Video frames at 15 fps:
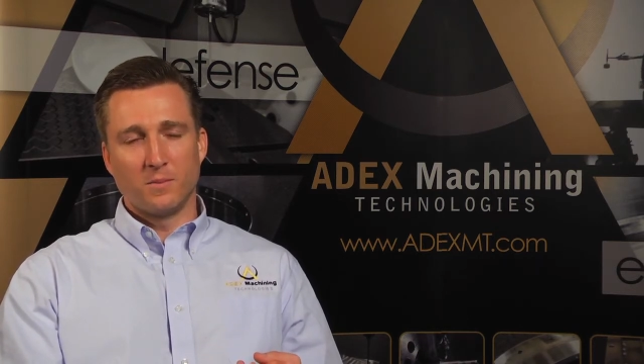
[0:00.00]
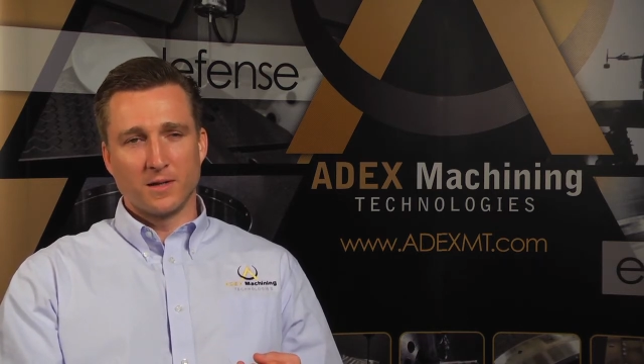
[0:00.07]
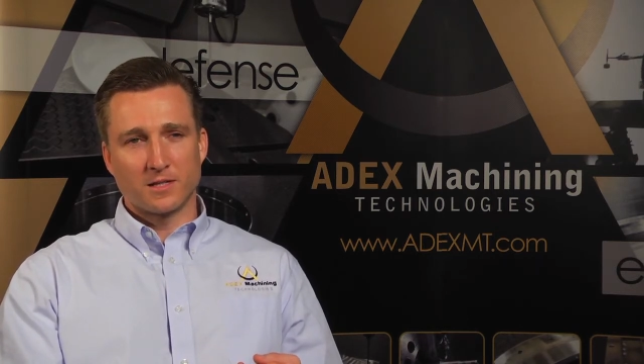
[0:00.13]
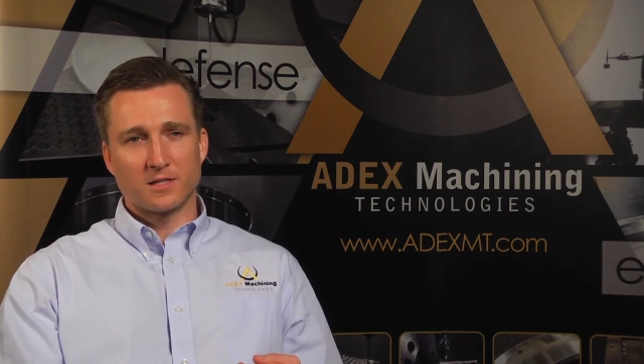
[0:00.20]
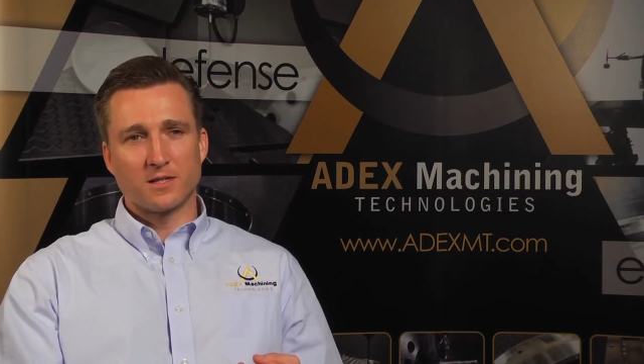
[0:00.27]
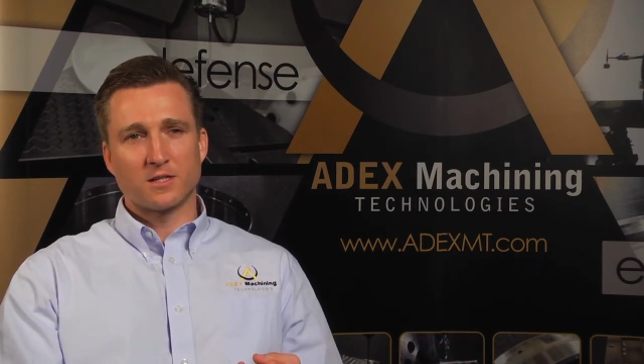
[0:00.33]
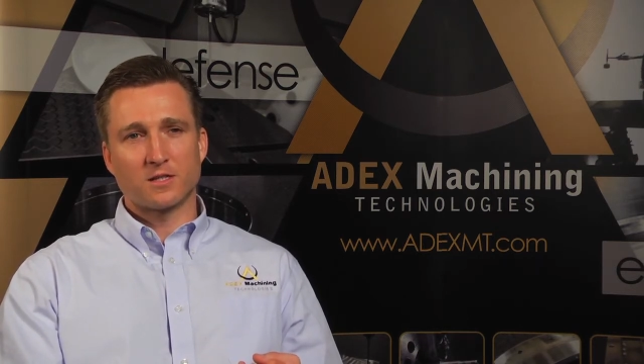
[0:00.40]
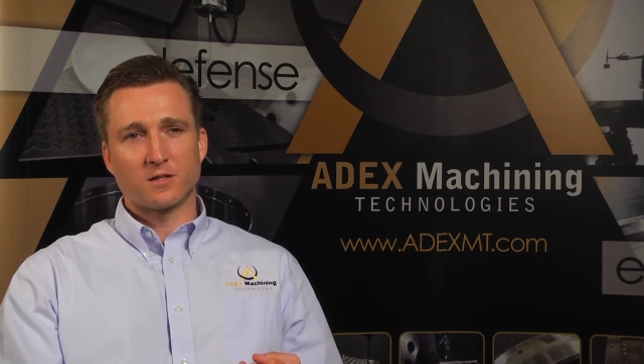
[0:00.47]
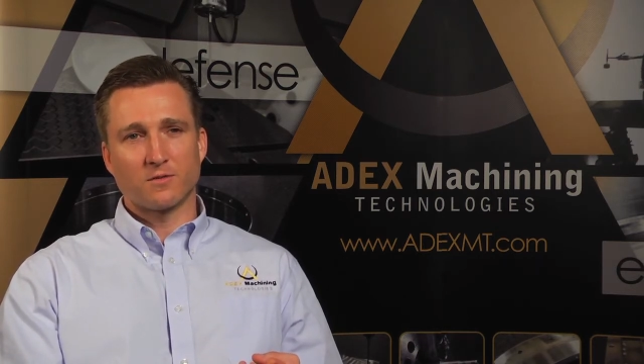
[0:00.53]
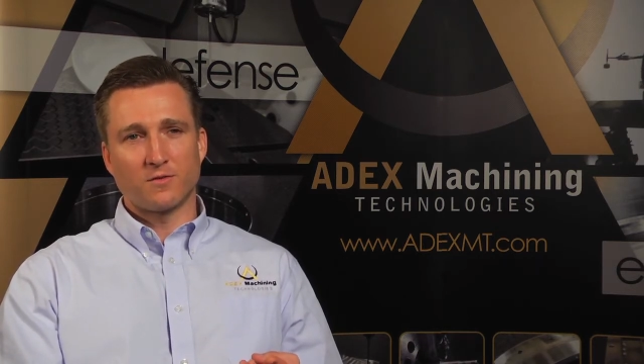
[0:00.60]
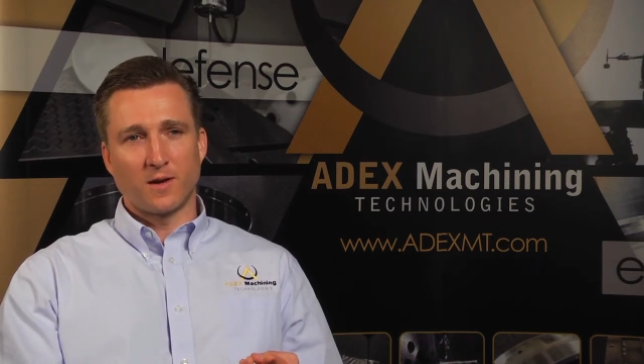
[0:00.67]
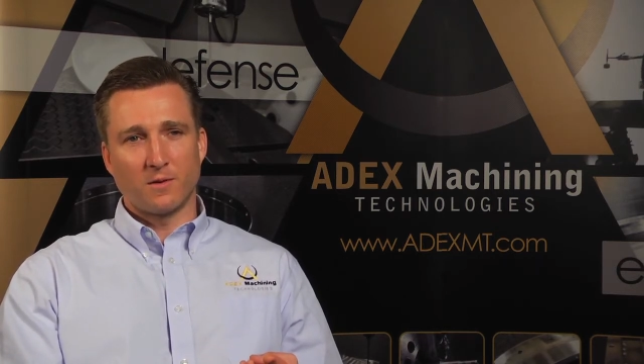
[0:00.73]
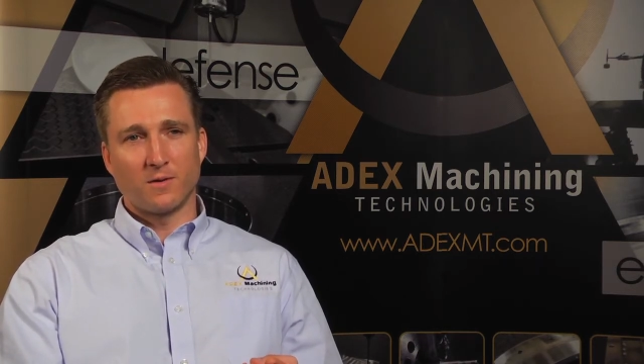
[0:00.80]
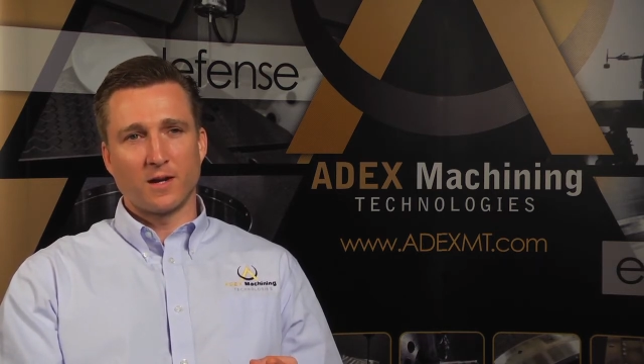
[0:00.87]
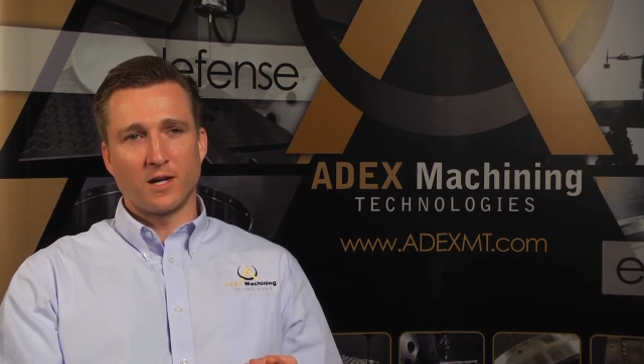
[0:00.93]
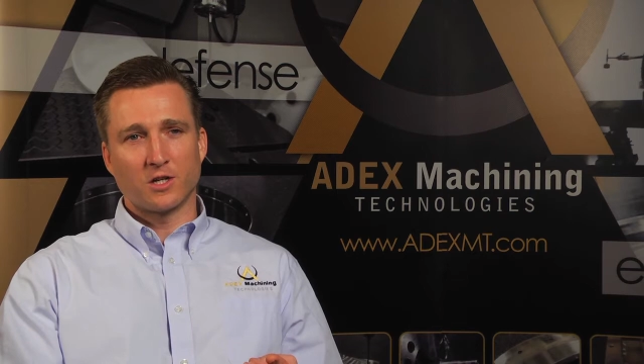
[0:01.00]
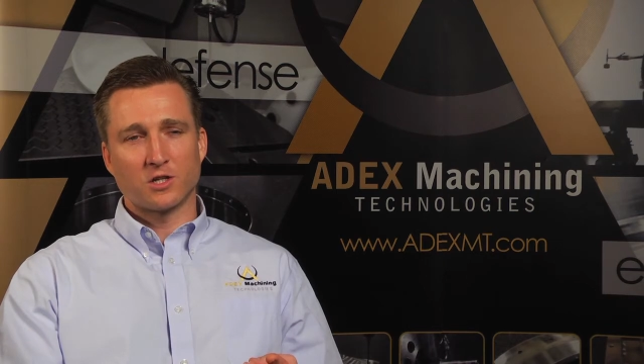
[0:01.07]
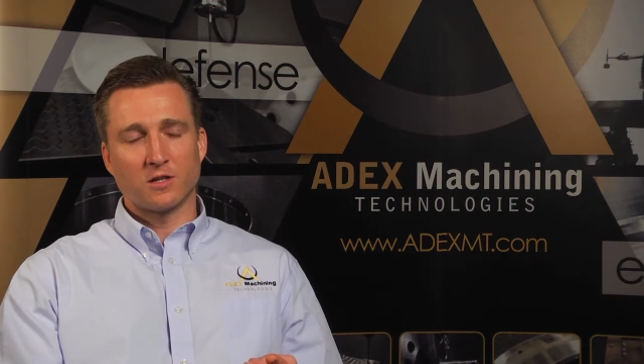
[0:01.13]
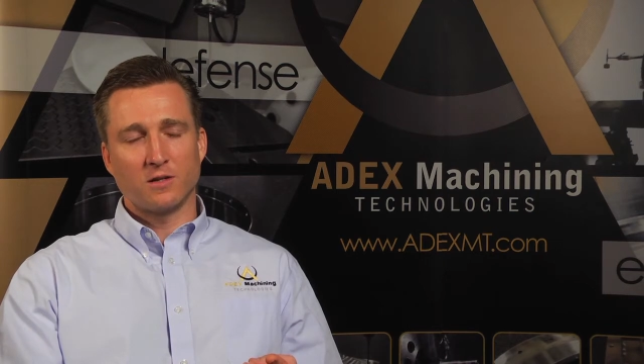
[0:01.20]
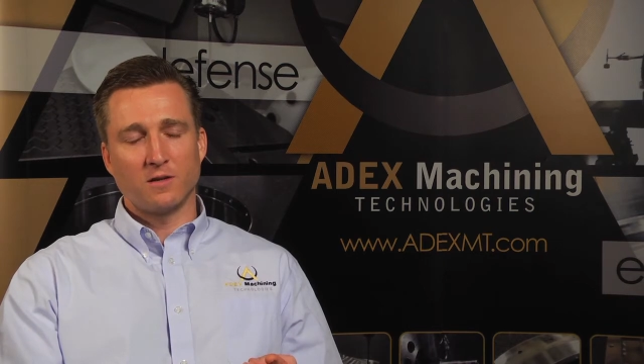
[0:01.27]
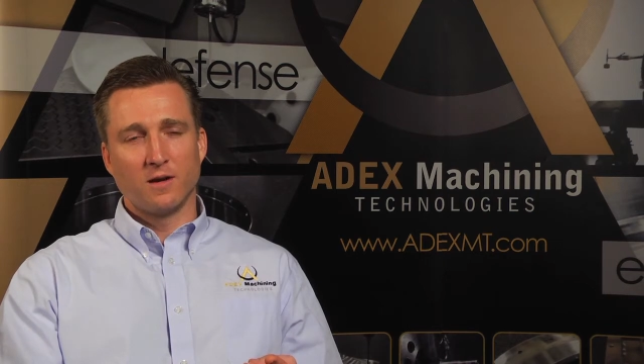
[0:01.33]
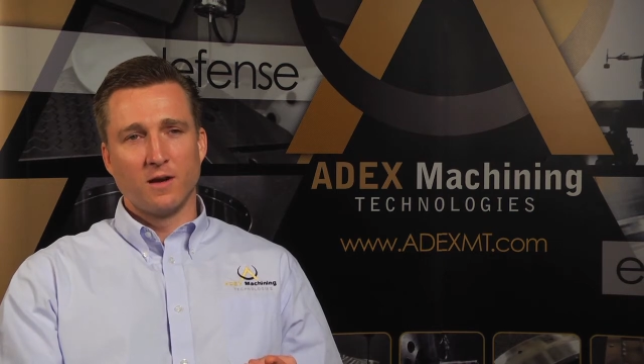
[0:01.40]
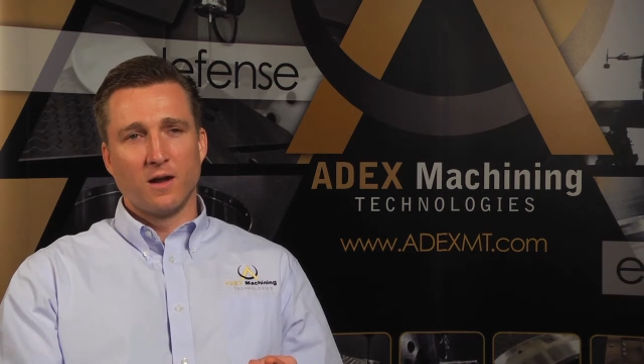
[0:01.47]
business foundation.